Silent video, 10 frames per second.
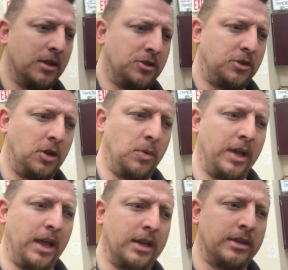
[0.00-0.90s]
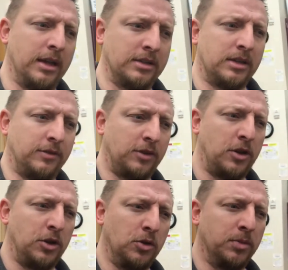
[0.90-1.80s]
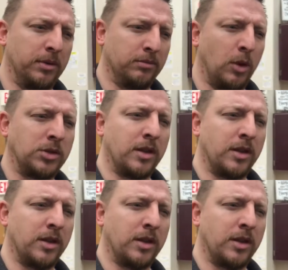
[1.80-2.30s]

So we had uh, stuff to do, but most